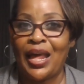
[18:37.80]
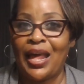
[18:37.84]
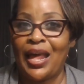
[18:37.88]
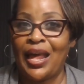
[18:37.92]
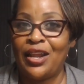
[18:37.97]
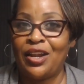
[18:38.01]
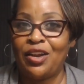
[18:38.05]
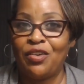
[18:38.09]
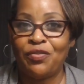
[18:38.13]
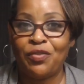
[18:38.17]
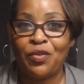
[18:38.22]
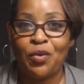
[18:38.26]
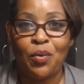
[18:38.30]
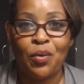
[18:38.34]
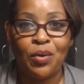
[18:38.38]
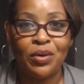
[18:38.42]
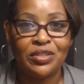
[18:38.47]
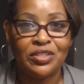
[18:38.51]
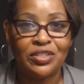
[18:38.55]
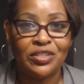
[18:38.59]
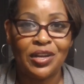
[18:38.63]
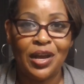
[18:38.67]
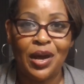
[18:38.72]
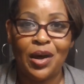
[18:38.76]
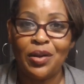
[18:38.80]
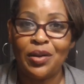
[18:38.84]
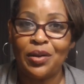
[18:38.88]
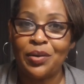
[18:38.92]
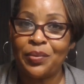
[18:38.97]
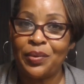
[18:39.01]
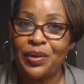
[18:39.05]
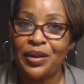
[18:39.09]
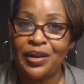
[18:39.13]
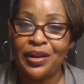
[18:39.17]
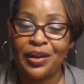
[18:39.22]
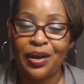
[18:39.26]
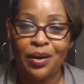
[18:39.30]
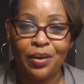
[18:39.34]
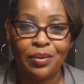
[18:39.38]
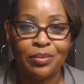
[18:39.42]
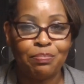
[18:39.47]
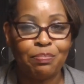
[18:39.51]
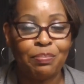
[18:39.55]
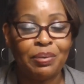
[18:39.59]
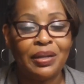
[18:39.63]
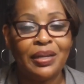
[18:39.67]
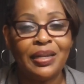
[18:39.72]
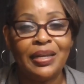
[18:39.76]
And of course, y'all already
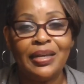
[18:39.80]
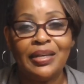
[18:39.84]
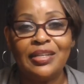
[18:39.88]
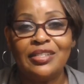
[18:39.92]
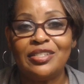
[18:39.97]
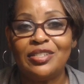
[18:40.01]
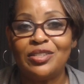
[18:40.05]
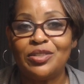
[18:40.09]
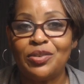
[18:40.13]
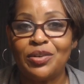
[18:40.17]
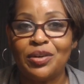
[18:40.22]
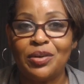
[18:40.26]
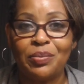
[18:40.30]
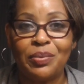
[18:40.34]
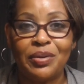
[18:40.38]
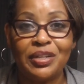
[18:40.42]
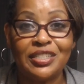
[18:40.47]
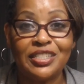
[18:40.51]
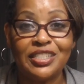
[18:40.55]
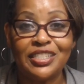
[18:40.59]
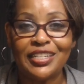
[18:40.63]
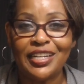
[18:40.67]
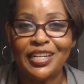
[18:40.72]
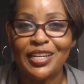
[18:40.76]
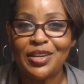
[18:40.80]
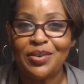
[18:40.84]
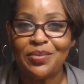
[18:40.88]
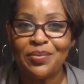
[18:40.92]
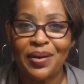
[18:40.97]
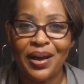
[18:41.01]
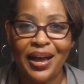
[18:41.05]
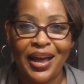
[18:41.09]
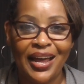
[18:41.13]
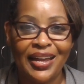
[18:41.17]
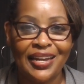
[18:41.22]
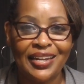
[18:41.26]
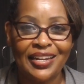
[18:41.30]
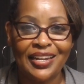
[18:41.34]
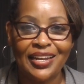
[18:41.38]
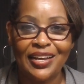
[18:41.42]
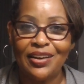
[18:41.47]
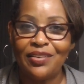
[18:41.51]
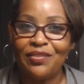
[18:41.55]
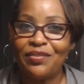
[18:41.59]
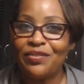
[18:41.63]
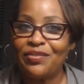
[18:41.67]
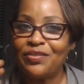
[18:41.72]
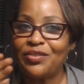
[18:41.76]
know, please do it with genuine
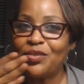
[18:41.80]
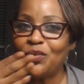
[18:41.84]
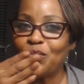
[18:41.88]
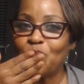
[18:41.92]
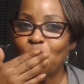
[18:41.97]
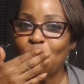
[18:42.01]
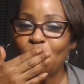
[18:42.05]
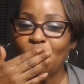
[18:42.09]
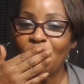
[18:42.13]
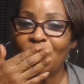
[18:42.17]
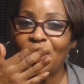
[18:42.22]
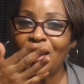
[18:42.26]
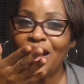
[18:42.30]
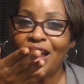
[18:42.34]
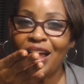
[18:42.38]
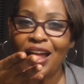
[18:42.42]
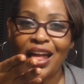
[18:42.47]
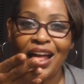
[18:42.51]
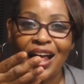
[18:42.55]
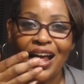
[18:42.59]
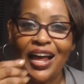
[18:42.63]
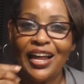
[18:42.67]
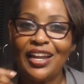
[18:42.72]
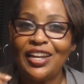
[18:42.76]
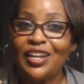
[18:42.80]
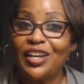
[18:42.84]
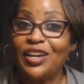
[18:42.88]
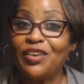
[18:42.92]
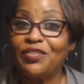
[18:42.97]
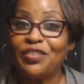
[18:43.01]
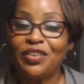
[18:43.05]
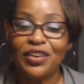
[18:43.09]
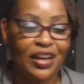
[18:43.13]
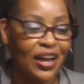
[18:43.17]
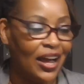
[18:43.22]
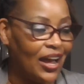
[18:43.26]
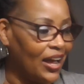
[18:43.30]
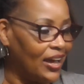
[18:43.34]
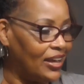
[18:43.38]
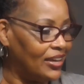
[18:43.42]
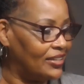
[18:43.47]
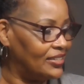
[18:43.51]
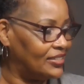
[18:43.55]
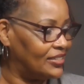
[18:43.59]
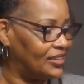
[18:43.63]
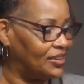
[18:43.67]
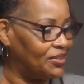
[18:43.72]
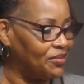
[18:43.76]
love. I love you
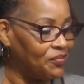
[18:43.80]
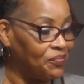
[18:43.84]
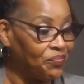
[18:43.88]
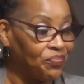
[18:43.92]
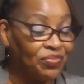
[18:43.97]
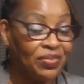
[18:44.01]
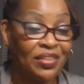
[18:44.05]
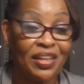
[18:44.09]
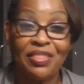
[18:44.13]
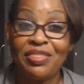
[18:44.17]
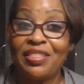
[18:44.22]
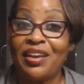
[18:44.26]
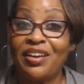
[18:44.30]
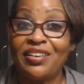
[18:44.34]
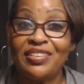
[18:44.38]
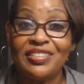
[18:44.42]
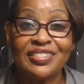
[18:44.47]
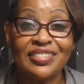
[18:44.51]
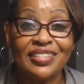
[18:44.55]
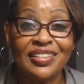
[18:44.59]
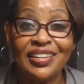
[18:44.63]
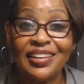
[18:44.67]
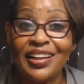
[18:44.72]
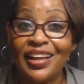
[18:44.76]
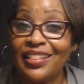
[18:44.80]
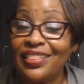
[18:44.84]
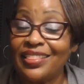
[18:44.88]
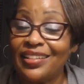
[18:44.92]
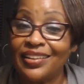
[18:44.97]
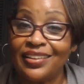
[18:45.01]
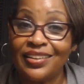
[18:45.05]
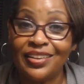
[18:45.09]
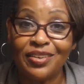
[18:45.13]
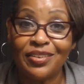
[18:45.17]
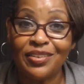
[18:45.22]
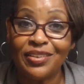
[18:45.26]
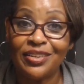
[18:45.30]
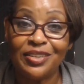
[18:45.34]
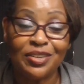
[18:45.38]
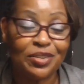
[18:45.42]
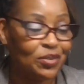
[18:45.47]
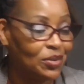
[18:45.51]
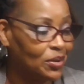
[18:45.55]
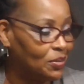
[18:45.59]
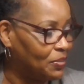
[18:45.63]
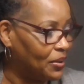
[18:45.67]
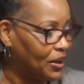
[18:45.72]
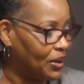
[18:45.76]
guys. There's nothing you can
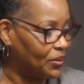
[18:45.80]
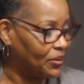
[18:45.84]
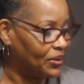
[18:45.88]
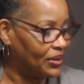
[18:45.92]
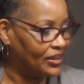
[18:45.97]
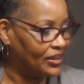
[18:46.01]
do about it.